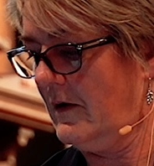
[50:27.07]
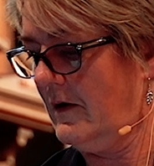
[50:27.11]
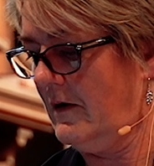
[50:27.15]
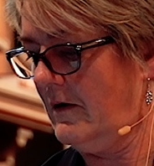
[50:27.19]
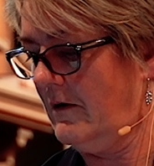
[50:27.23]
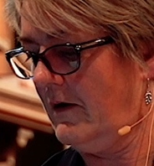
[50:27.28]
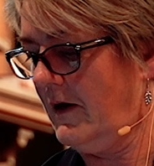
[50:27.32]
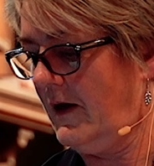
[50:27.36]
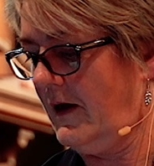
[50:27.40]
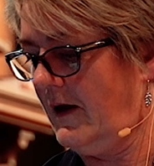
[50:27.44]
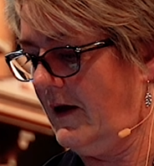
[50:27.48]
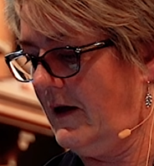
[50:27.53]

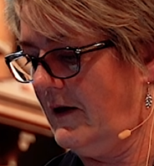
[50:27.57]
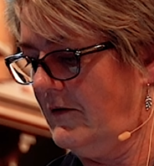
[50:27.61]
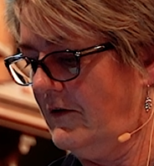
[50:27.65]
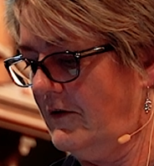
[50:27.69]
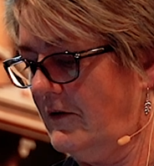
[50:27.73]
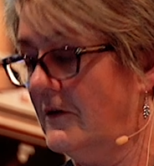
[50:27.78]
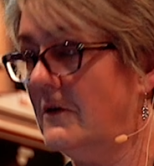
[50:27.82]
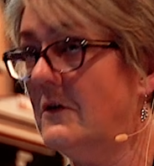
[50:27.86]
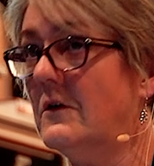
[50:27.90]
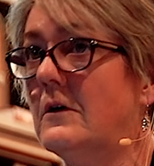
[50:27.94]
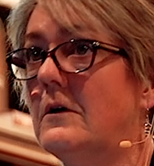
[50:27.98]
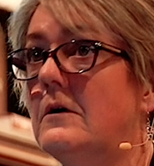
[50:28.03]
Okay,
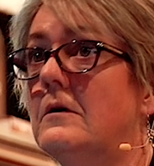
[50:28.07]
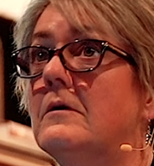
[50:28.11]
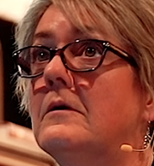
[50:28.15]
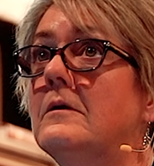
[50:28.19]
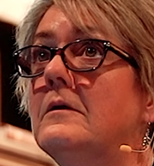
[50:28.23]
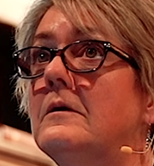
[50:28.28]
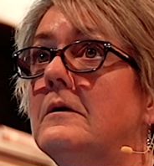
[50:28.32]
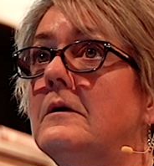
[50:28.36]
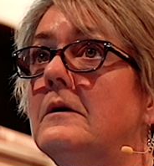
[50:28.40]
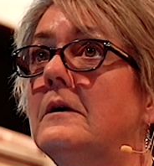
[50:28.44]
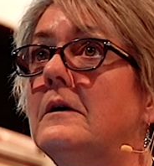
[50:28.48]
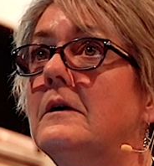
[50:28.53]

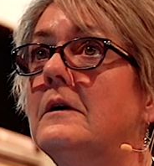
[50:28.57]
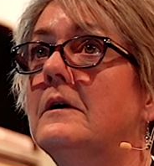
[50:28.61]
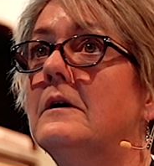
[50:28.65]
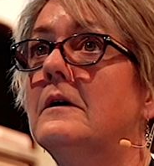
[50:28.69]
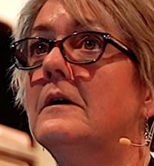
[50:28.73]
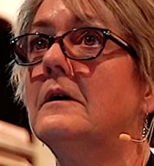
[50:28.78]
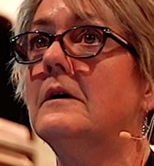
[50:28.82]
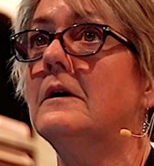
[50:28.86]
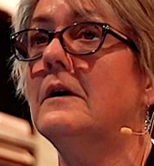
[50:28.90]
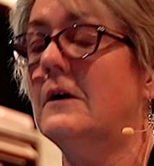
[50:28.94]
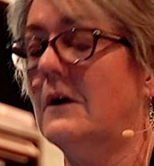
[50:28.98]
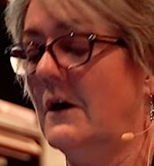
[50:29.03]
so
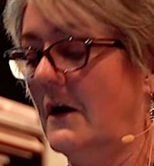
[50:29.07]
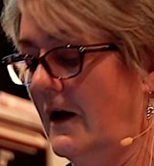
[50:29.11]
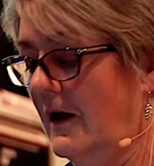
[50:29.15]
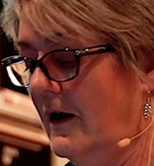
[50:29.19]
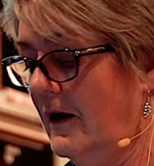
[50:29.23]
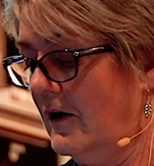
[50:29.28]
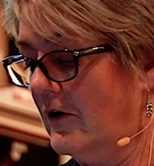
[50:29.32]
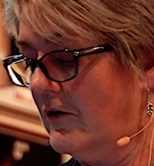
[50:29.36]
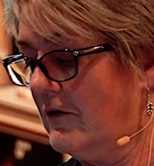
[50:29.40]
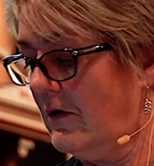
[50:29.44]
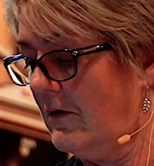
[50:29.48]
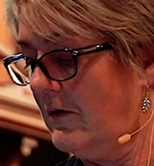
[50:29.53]

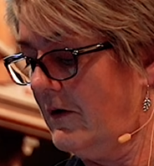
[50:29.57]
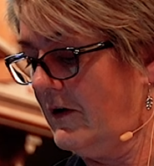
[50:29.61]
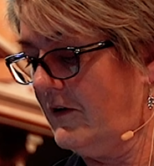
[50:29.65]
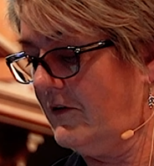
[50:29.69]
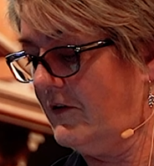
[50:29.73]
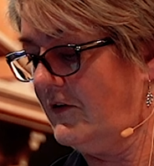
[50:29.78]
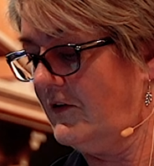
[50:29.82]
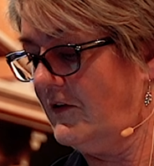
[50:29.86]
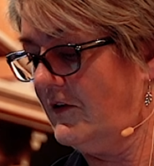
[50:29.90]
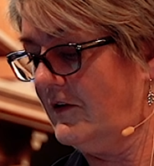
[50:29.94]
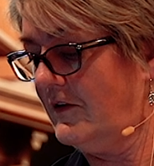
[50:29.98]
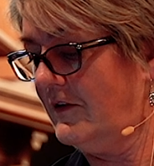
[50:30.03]

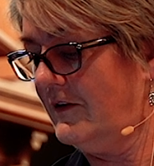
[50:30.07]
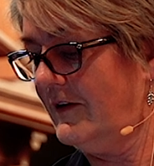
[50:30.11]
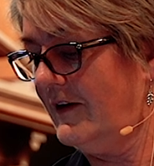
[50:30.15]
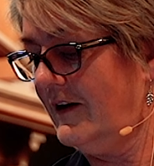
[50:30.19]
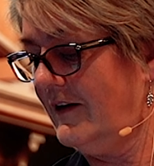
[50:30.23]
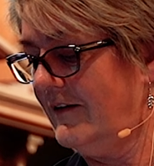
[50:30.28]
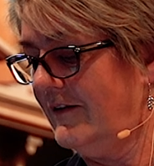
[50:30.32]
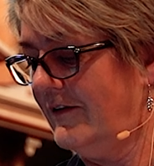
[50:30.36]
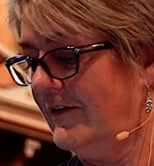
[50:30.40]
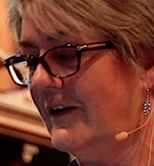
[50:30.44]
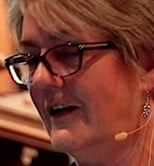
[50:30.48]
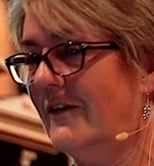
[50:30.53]
crocus.
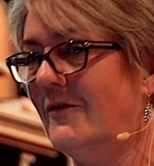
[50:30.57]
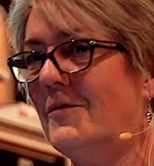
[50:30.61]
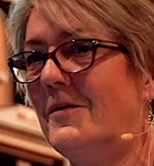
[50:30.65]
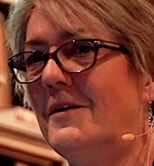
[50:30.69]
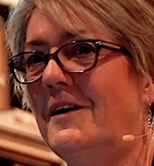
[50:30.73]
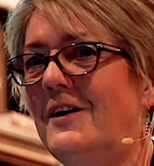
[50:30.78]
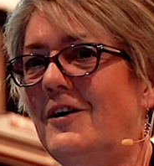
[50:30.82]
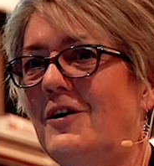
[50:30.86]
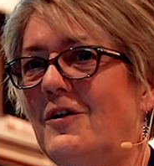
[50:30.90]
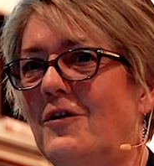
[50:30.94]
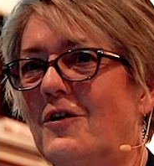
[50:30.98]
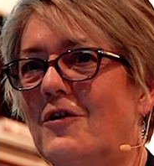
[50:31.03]
What
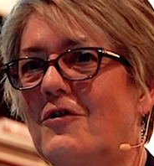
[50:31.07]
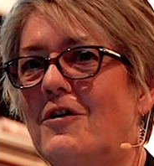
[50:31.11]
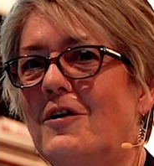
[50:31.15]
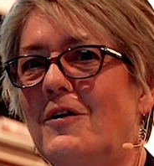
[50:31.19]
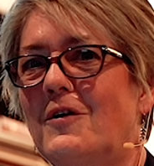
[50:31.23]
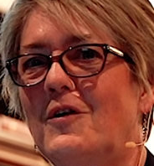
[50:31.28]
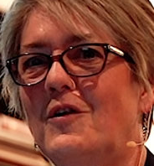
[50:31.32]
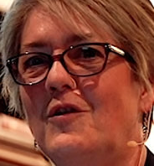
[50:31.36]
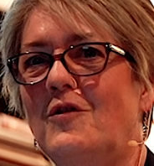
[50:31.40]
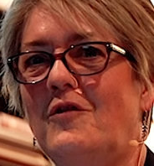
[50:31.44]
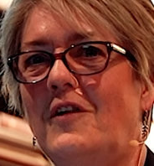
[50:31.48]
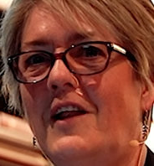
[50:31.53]
do you know the
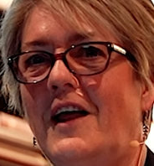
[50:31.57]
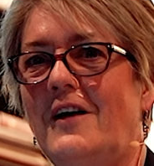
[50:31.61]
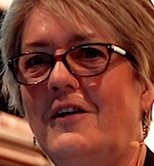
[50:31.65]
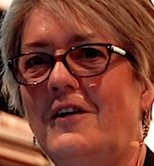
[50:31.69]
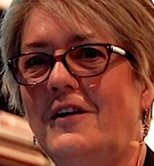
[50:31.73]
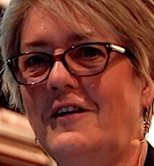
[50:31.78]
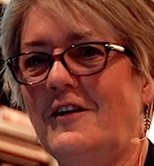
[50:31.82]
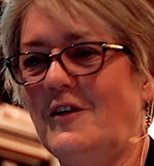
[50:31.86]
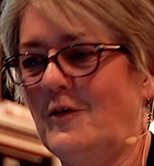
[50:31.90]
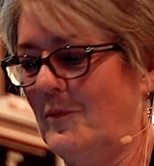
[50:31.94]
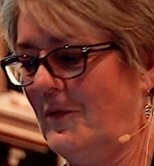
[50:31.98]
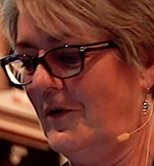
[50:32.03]
crocus
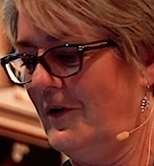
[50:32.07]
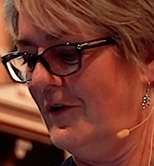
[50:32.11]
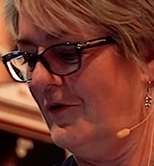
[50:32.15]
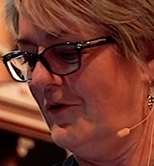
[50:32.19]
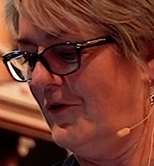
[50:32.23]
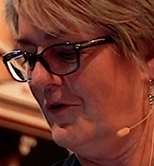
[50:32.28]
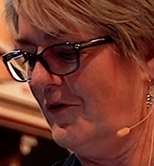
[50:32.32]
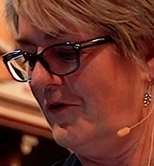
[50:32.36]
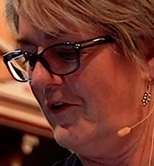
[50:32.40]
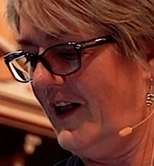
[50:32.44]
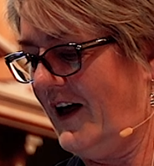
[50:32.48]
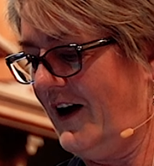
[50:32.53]
flower? It's a
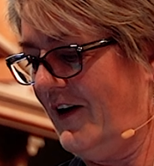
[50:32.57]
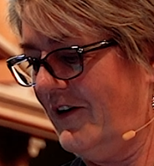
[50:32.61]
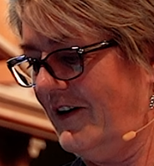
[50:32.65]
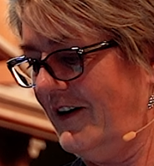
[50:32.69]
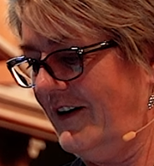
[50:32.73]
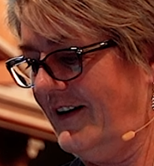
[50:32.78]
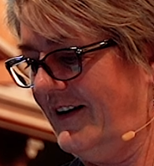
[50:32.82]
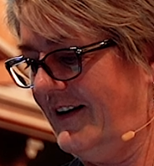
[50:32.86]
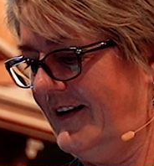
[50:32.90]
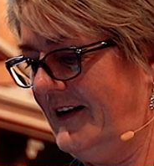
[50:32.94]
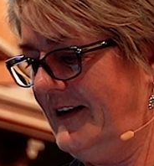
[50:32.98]
beautiful flower.